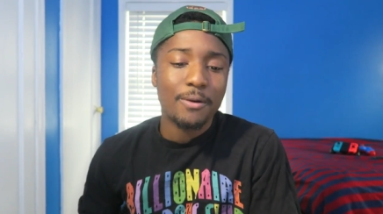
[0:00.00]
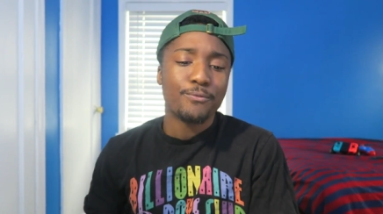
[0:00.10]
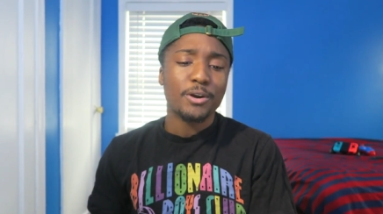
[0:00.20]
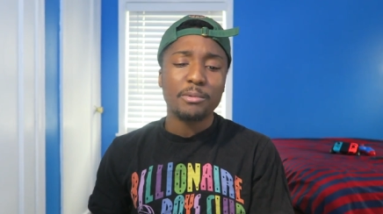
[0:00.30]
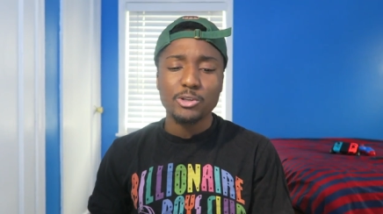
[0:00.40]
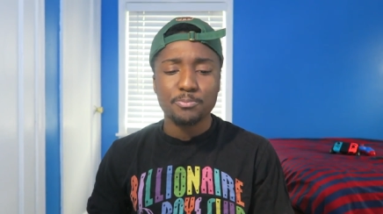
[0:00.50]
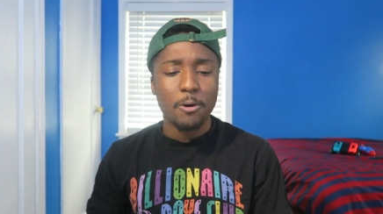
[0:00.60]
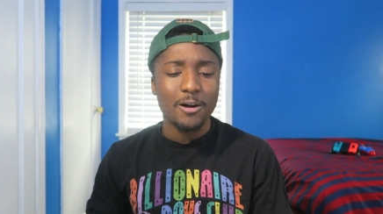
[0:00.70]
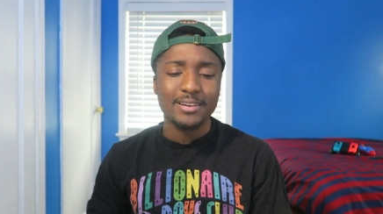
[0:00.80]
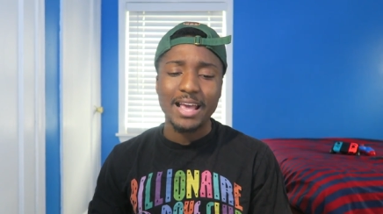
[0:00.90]
But for the most
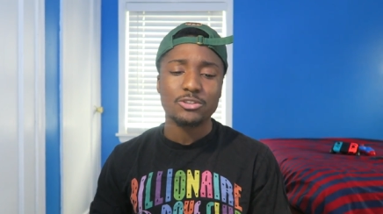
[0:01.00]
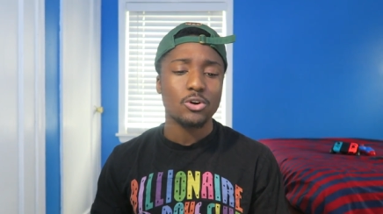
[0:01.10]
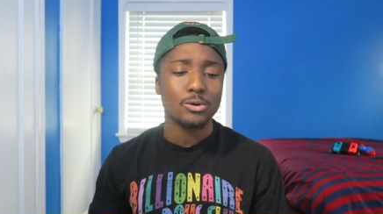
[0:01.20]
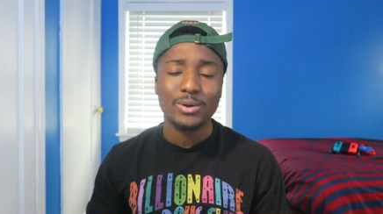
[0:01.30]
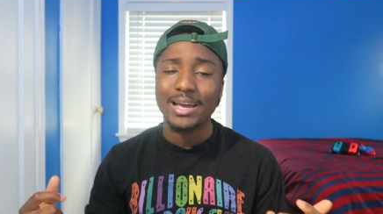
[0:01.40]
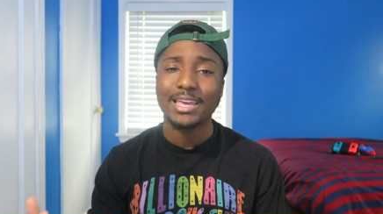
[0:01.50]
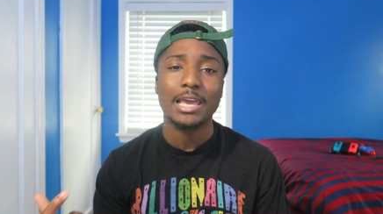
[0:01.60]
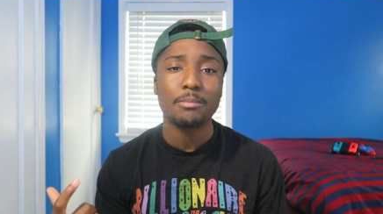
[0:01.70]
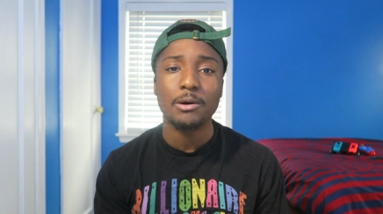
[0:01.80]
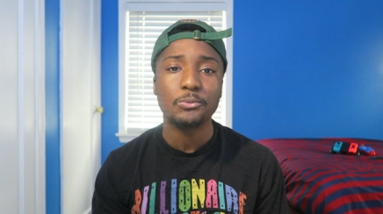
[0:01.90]
part, that's all what I
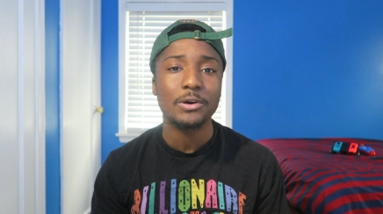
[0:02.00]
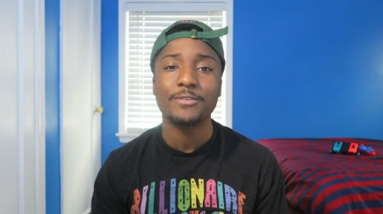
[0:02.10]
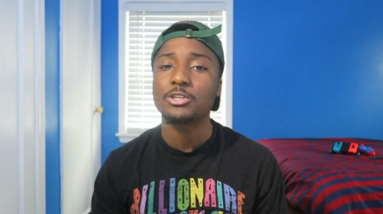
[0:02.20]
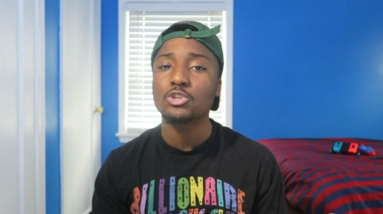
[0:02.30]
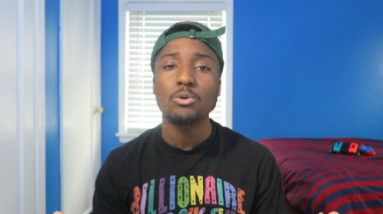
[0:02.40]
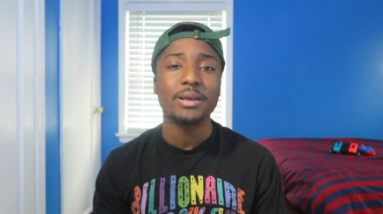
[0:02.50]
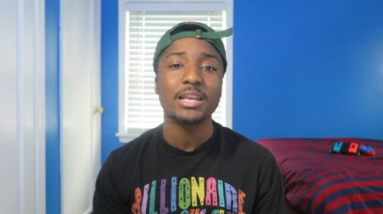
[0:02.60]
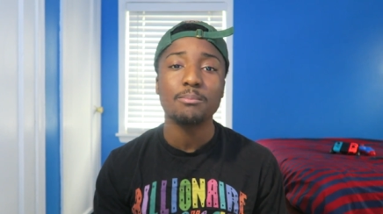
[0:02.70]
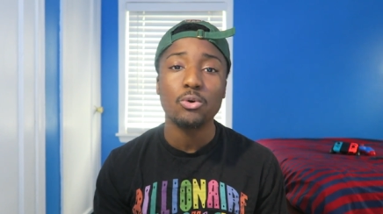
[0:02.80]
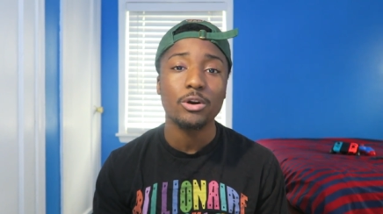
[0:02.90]
came up with. There's so
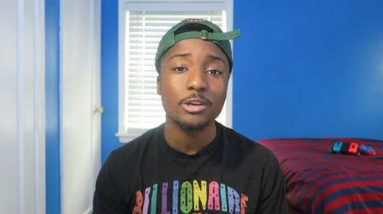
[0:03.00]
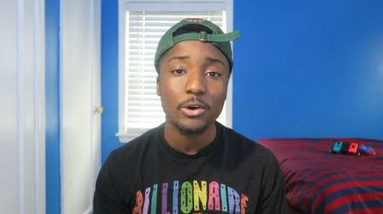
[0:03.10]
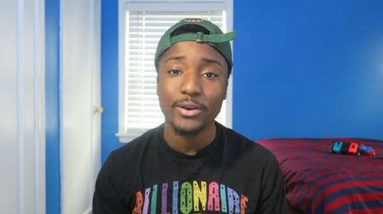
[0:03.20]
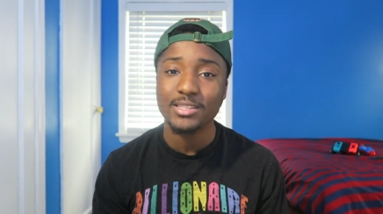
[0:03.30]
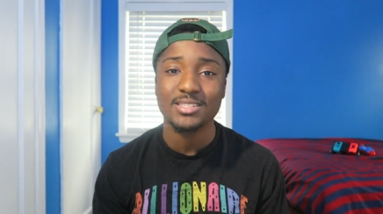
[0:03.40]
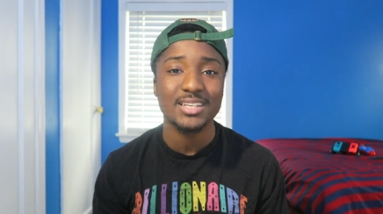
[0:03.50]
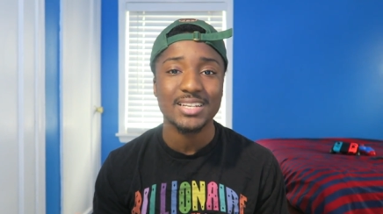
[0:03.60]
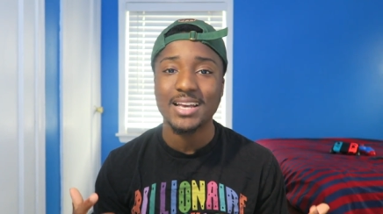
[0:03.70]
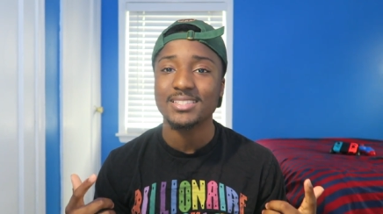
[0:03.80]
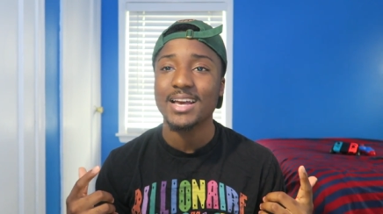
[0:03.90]
many more annoyance
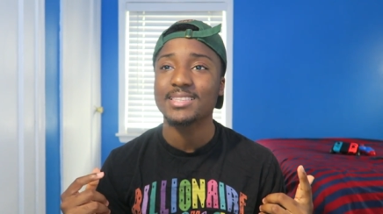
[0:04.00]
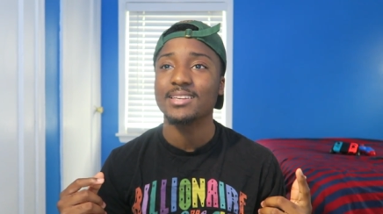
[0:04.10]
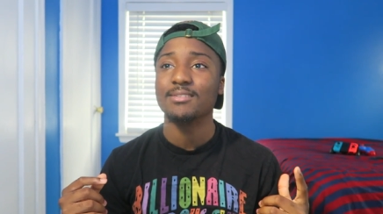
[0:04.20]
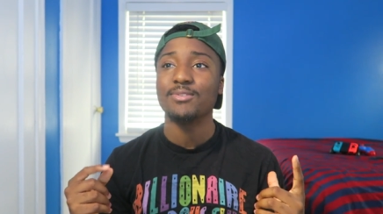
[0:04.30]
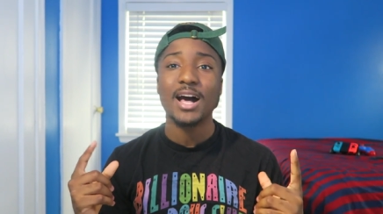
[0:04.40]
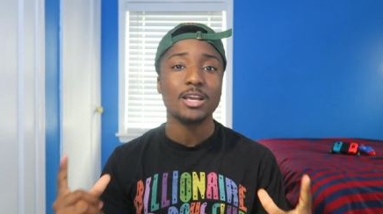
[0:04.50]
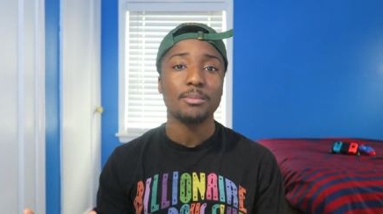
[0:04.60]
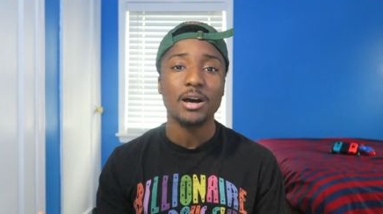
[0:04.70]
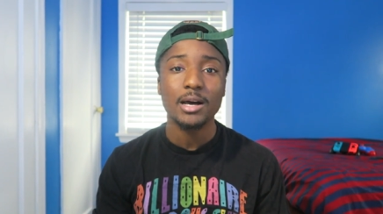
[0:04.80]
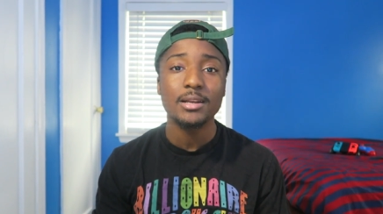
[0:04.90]
such as like the
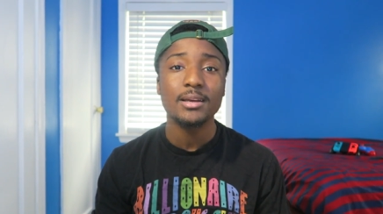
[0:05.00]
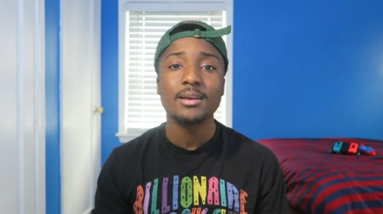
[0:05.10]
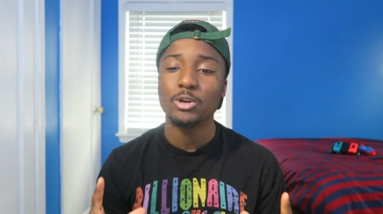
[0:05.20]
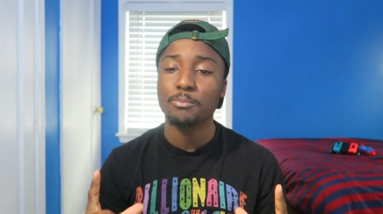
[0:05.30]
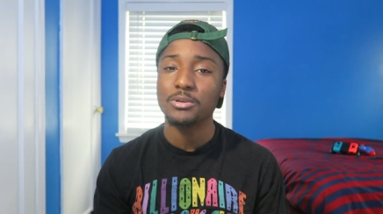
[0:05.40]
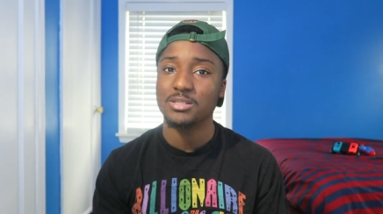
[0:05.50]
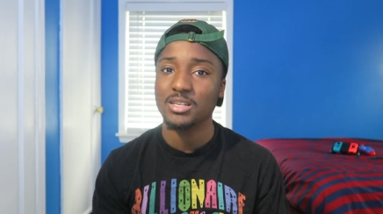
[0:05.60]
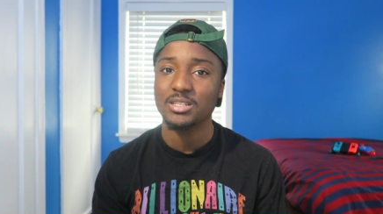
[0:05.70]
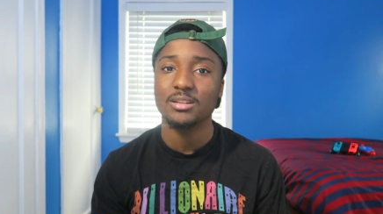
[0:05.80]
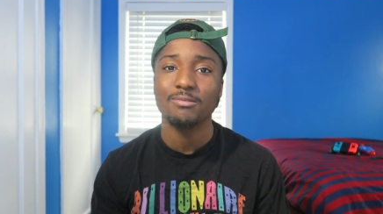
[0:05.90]
volume HUD,
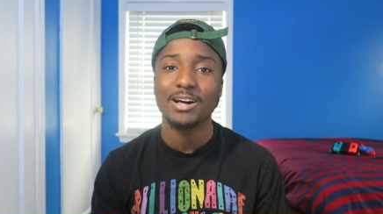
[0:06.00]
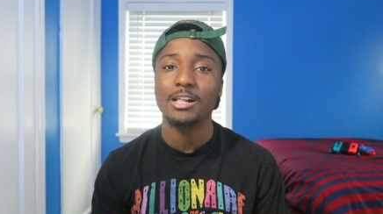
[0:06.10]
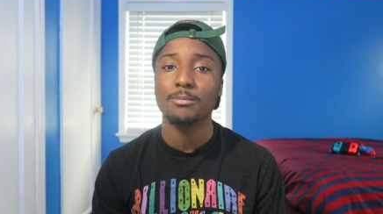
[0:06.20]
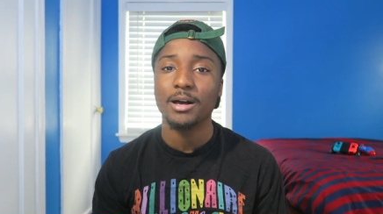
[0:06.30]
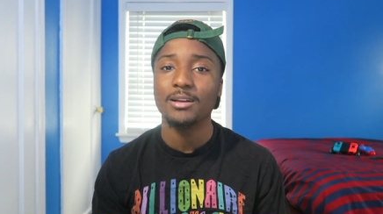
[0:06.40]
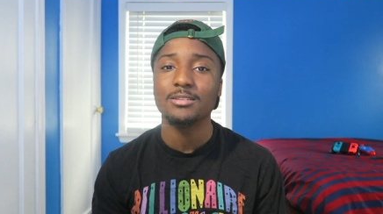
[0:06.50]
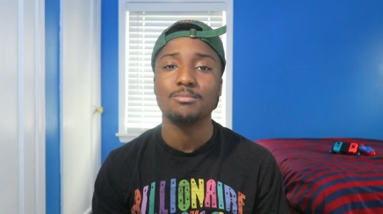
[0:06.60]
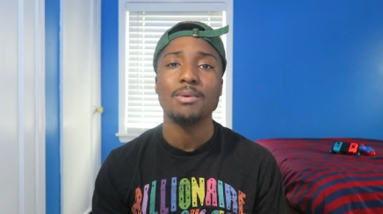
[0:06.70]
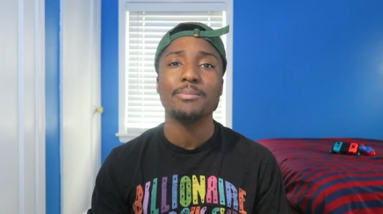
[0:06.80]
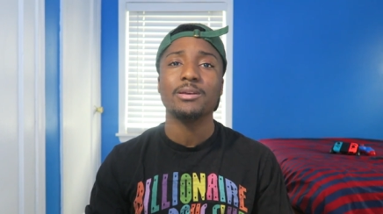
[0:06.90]
reposition the volume HUD,
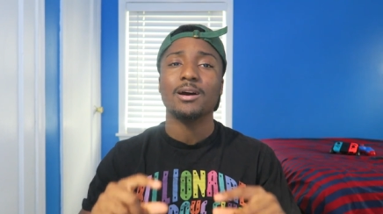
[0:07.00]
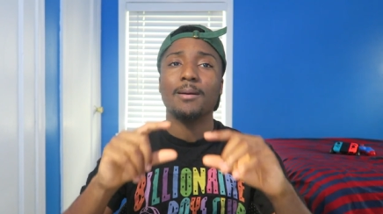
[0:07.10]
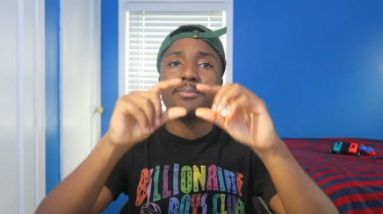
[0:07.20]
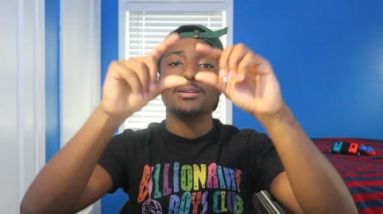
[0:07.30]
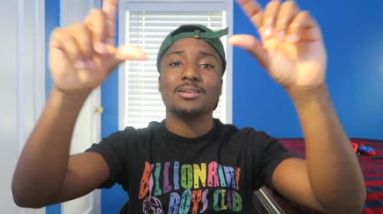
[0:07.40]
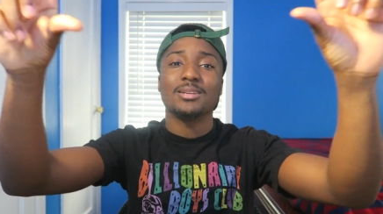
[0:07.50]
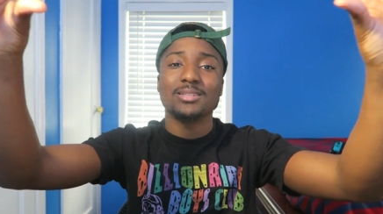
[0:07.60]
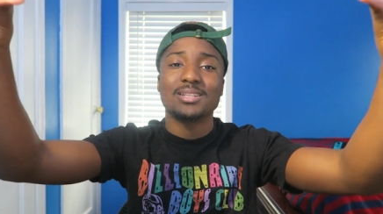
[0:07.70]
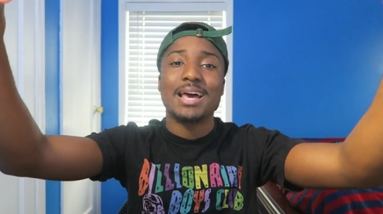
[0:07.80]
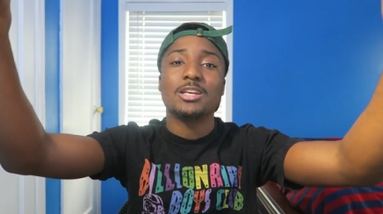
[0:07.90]
maybe up into
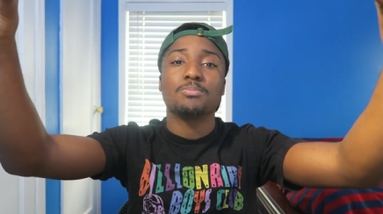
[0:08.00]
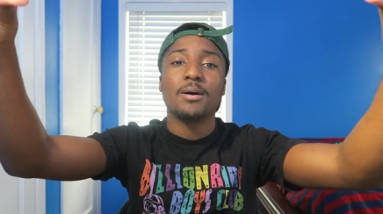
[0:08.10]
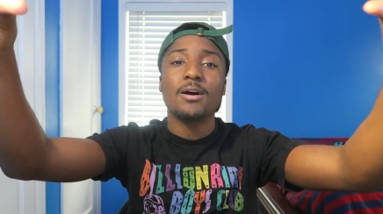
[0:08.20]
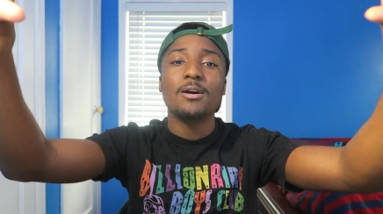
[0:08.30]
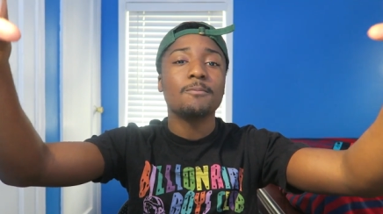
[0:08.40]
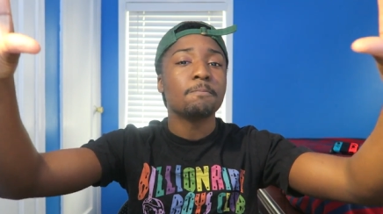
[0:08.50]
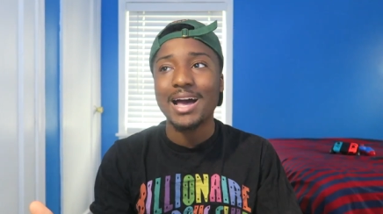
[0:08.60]
the status bar.